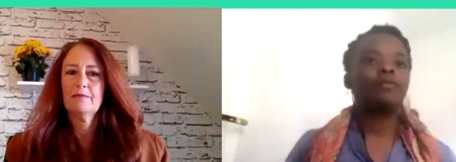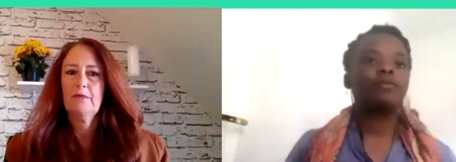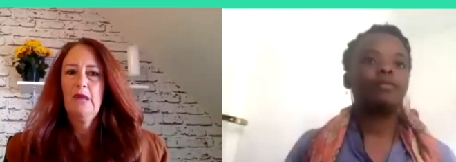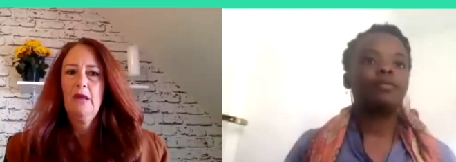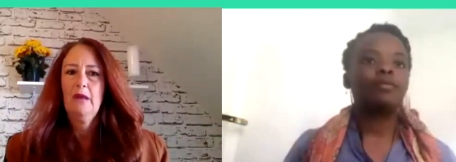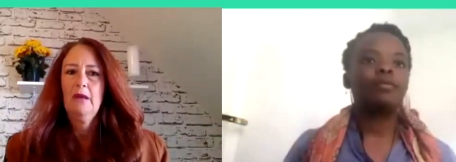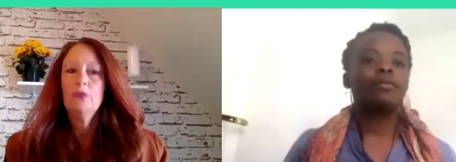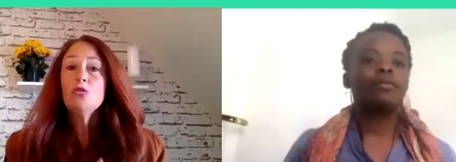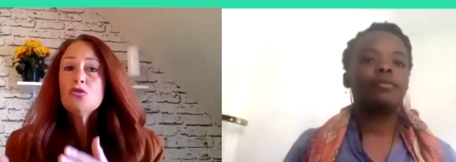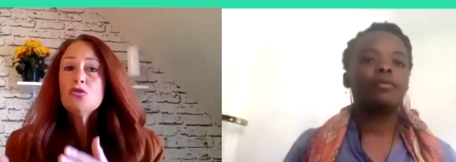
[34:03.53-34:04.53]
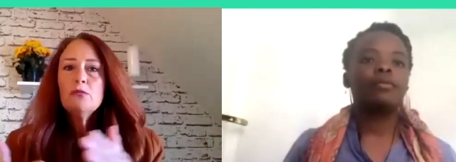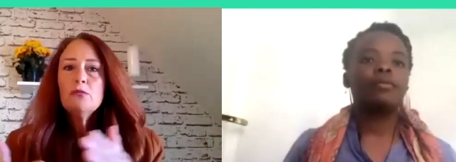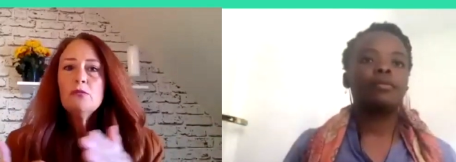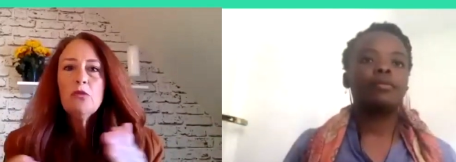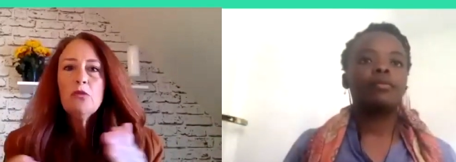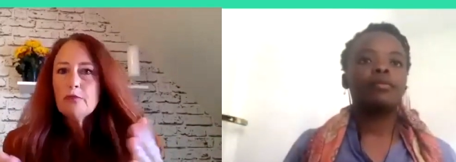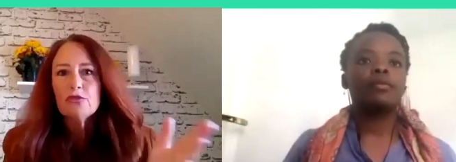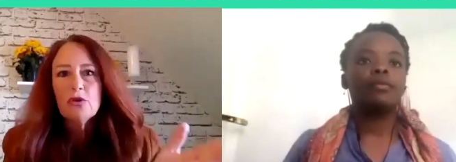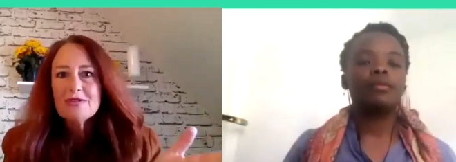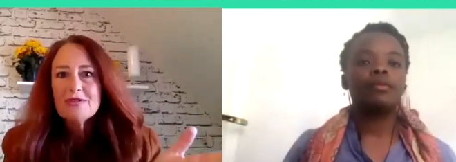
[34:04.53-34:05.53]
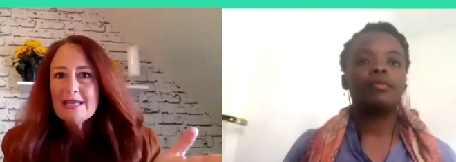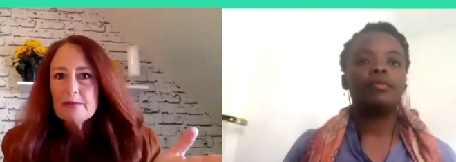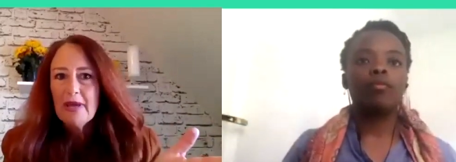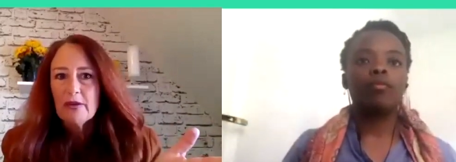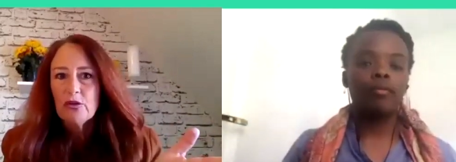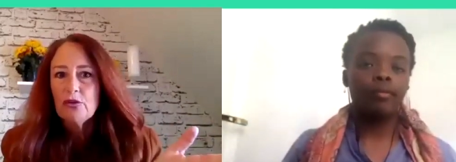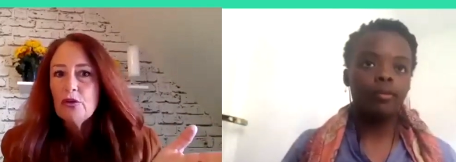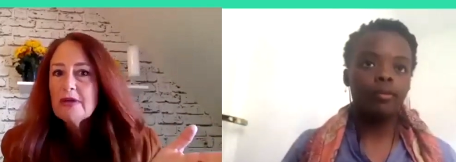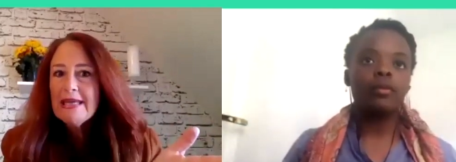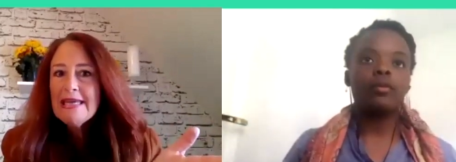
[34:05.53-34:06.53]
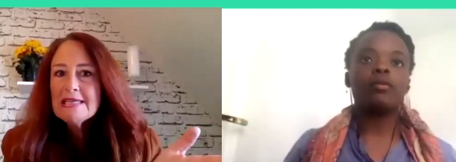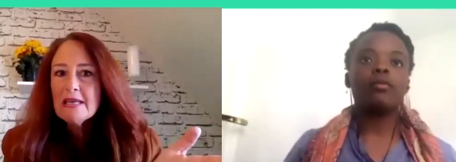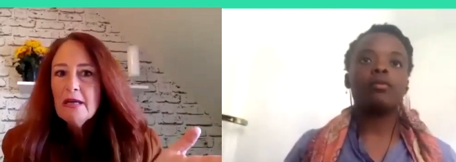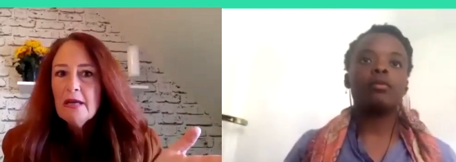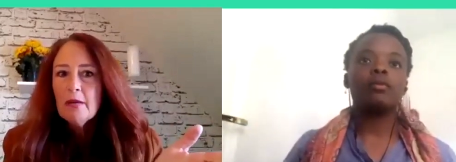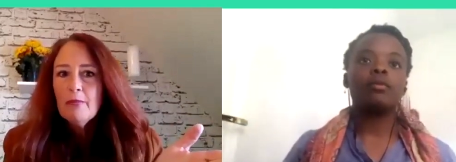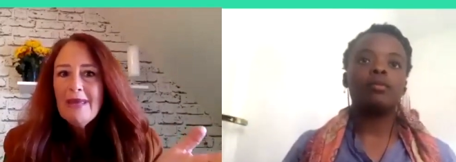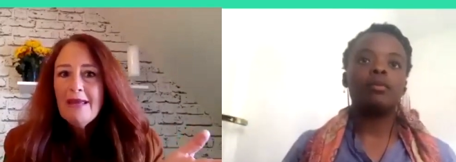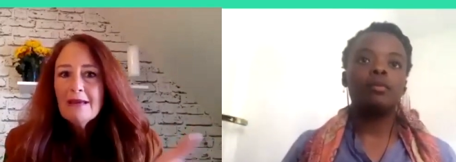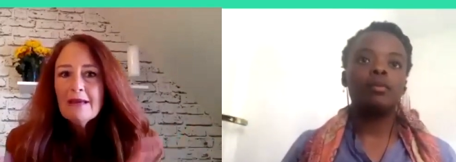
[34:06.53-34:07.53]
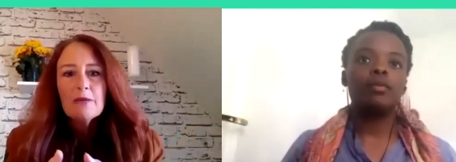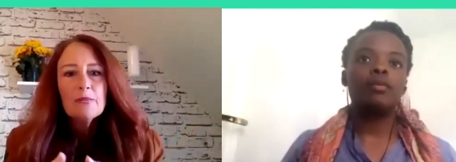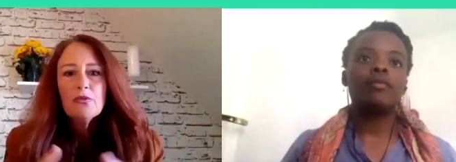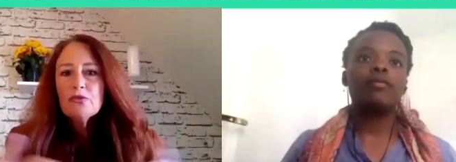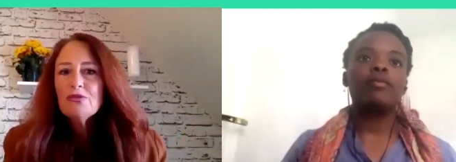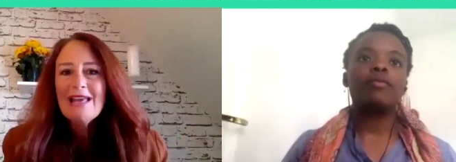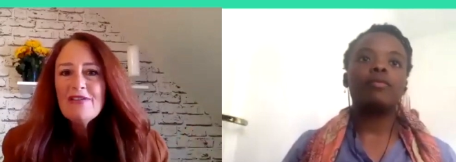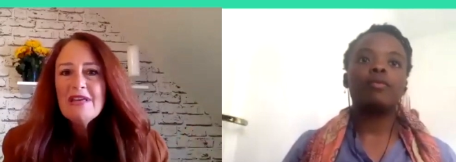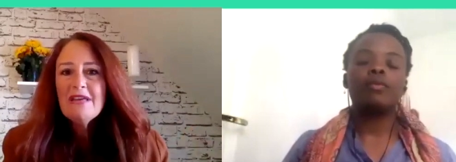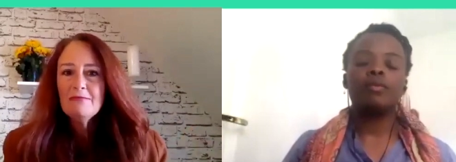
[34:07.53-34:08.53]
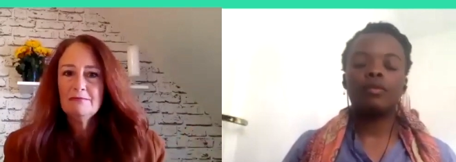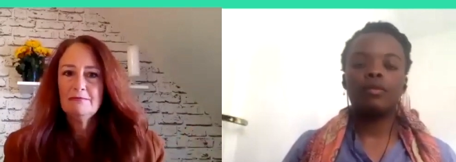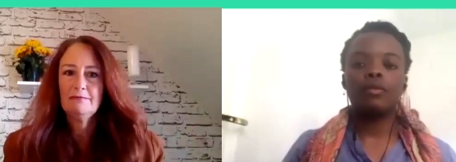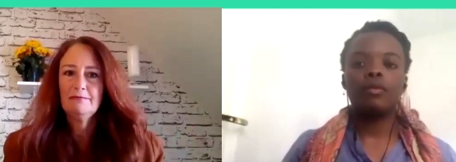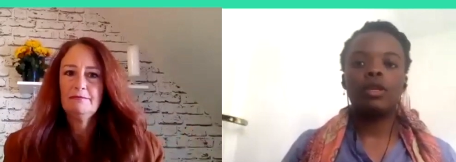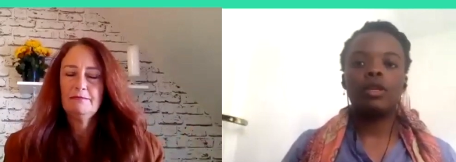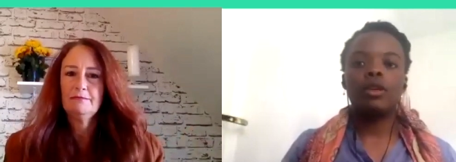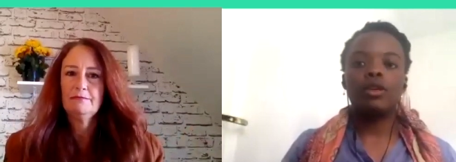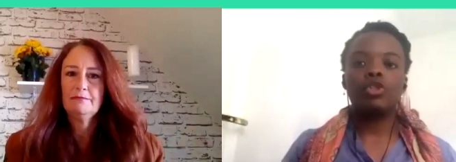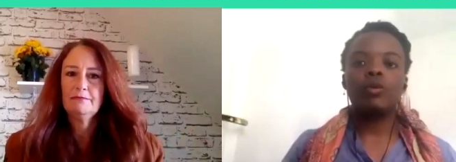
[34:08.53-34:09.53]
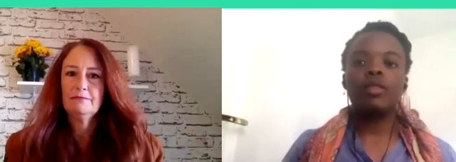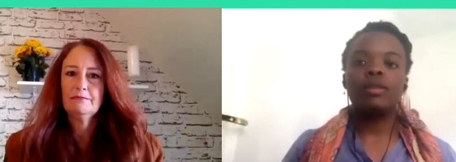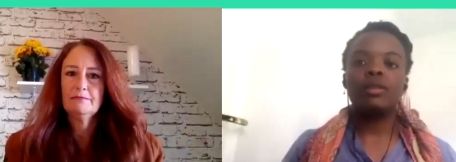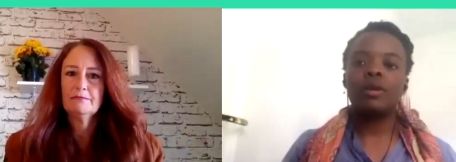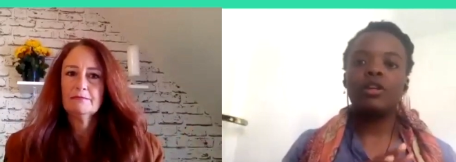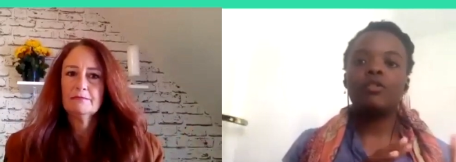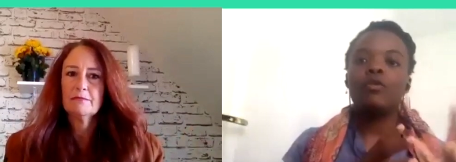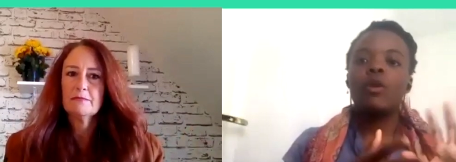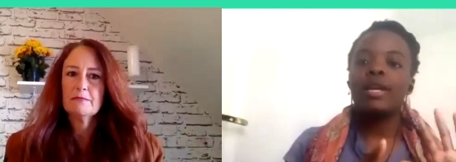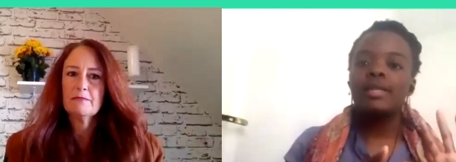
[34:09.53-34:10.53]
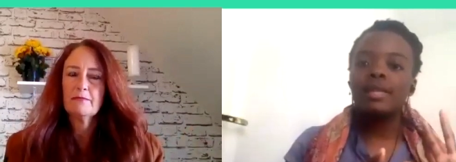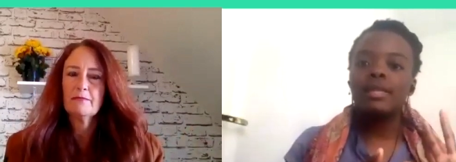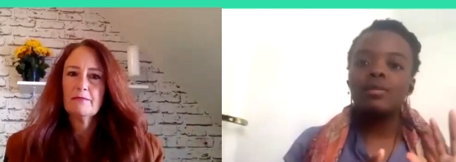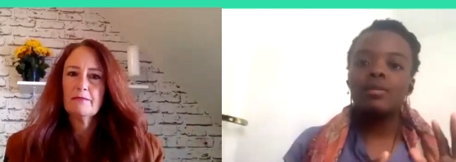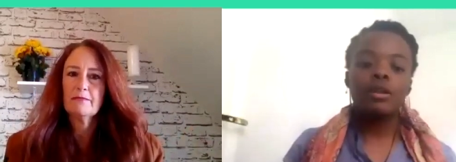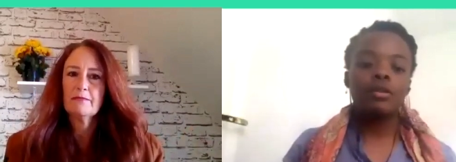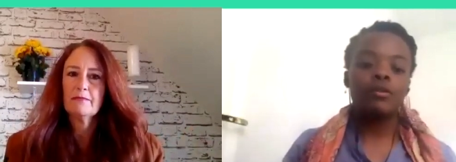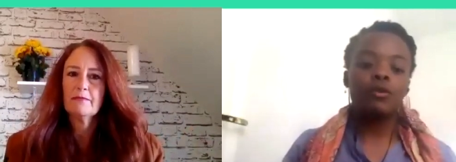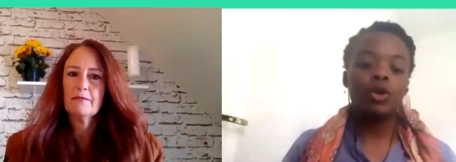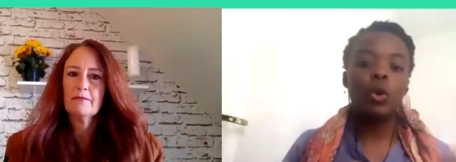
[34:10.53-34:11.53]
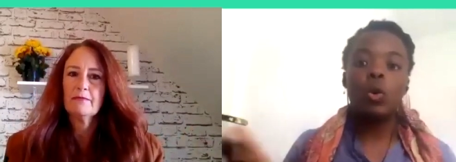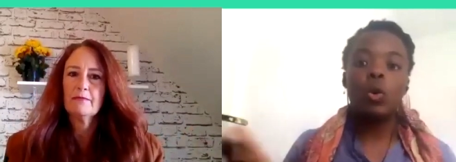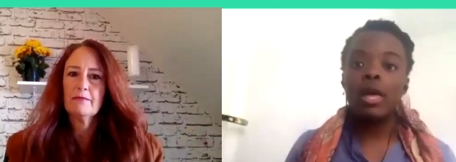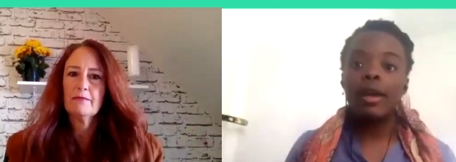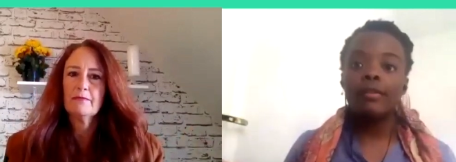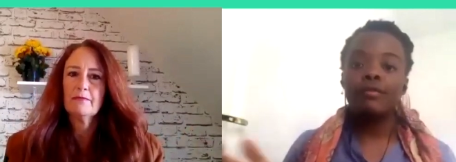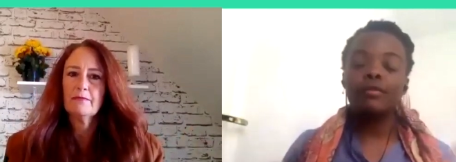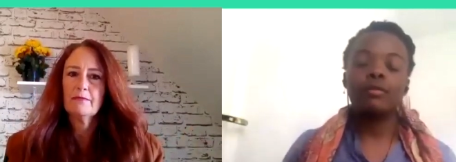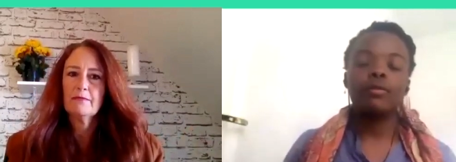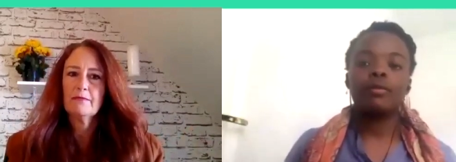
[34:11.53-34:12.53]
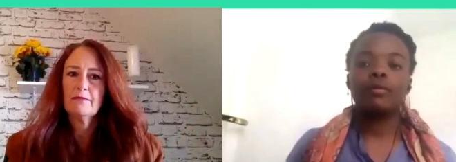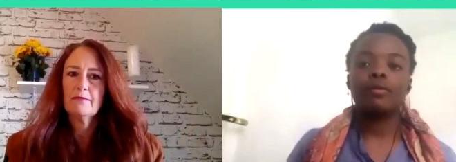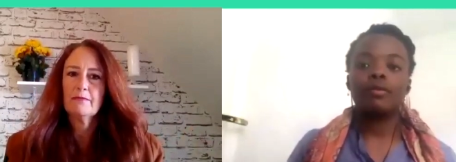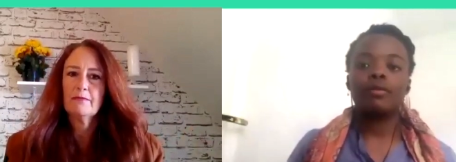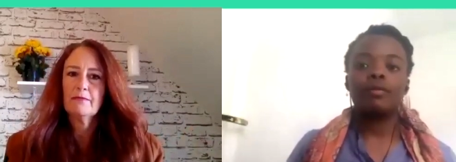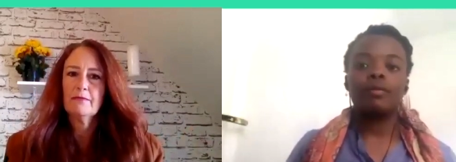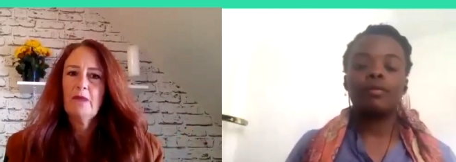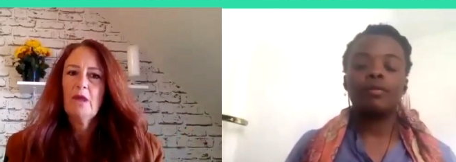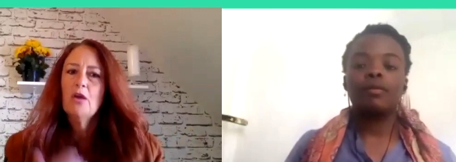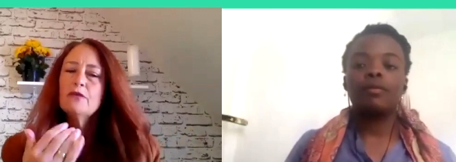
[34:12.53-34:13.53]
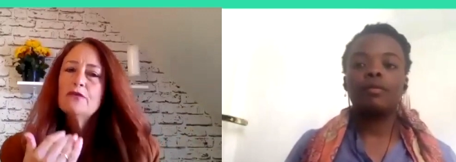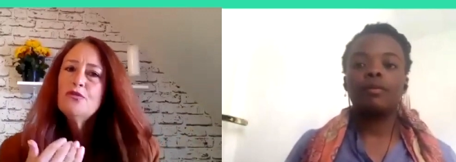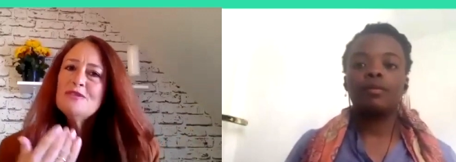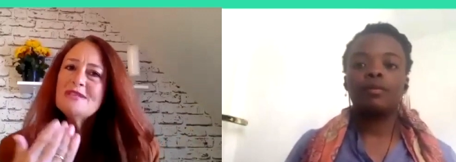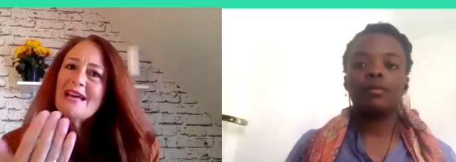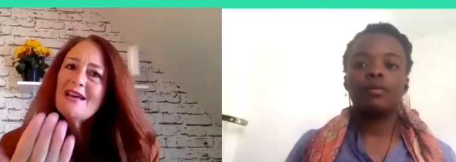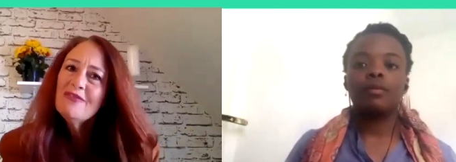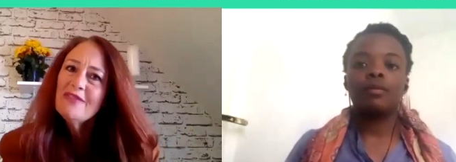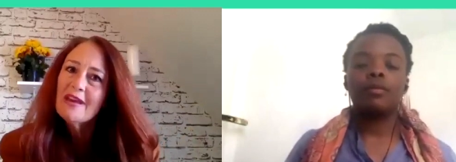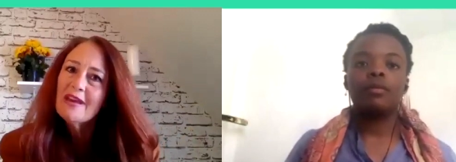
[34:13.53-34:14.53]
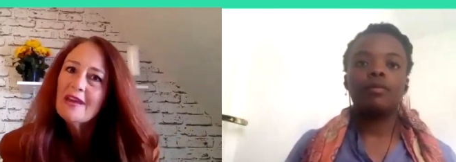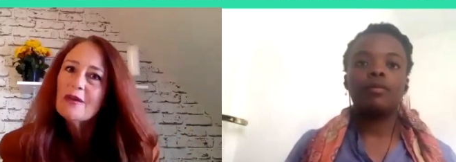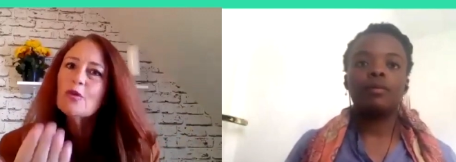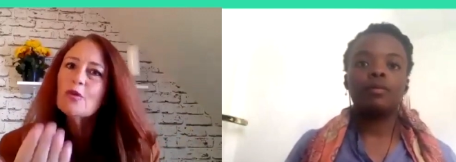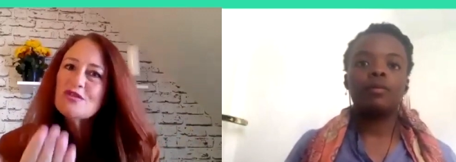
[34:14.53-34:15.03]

Speaker 1: Non seulement pendant cette période de crise, mais pour toute la vie.
Speaker 2: During this period of crisis, but for your whole life.
Speaker 1: Vous avez reçu